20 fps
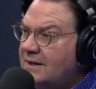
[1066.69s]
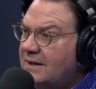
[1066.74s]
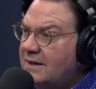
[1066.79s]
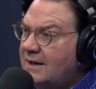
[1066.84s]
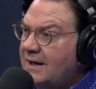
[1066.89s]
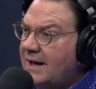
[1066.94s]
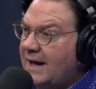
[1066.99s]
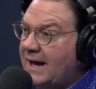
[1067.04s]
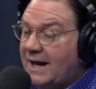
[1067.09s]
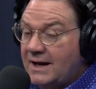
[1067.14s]

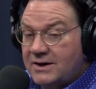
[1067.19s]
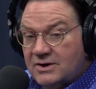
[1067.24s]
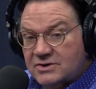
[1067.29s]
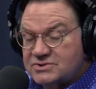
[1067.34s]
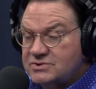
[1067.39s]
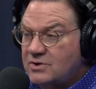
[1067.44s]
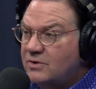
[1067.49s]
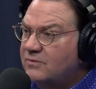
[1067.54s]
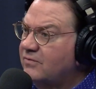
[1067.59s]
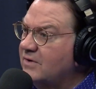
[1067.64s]
and there's
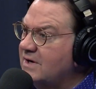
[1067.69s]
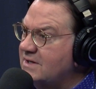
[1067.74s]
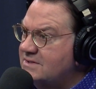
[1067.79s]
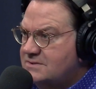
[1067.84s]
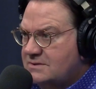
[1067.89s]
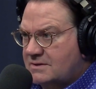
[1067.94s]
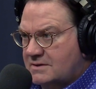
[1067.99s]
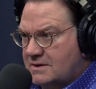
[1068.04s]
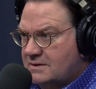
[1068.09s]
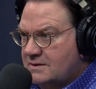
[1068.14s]
no frets
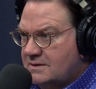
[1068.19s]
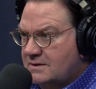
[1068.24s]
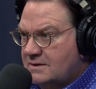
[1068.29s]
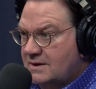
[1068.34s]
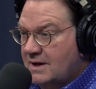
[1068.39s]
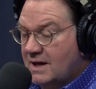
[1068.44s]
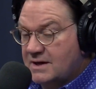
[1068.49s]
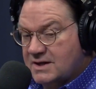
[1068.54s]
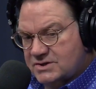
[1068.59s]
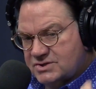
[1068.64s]
on it.
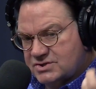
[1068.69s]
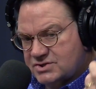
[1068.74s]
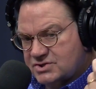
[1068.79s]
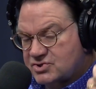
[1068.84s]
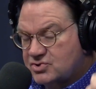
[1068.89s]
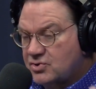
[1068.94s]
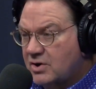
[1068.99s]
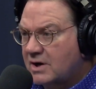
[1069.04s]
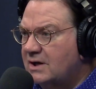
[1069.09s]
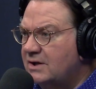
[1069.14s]
And it's
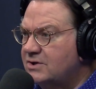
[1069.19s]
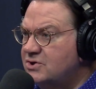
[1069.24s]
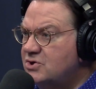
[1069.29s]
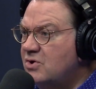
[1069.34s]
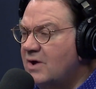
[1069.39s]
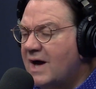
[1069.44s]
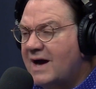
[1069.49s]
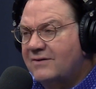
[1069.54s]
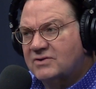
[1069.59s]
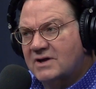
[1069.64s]
strictly, you
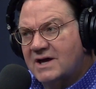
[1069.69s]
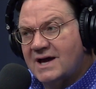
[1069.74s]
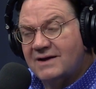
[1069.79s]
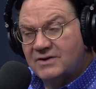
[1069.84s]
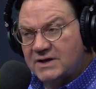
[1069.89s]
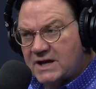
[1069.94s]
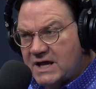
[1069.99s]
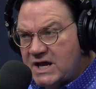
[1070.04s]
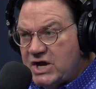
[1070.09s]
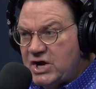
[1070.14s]
have to have
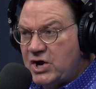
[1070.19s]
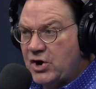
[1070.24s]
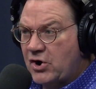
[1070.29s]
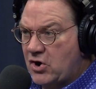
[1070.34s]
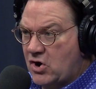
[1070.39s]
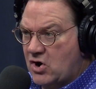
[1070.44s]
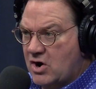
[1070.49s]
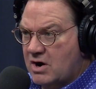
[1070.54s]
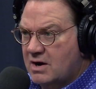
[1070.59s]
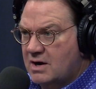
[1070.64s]
an
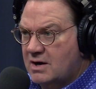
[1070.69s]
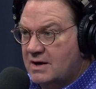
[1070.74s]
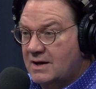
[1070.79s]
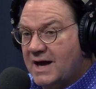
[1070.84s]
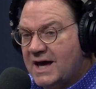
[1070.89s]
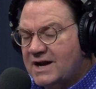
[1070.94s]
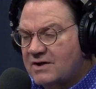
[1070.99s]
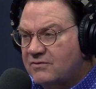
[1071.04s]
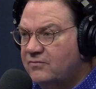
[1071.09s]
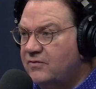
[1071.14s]
ear
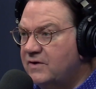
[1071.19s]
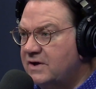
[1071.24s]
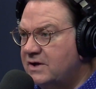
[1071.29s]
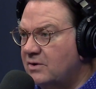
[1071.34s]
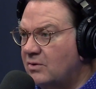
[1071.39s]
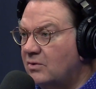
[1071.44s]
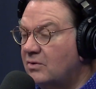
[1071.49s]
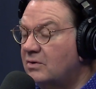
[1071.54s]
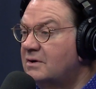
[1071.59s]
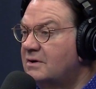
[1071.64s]
and a
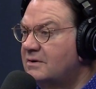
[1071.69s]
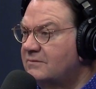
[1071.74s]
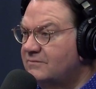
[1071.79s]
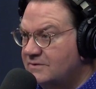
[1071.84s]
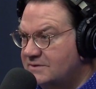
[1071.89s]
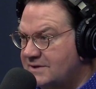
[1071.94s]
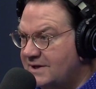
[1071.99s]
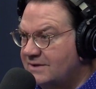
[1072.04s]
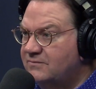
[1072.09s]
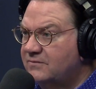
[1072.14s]
feel for
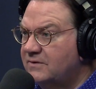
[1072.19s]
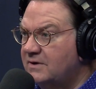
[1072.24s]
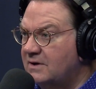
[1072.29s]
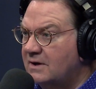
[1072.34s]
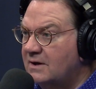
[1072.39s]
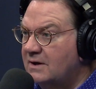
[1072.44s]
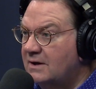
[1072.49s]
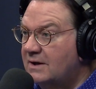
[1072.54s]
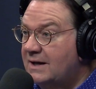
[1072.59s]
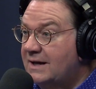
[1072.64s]
that fiddle.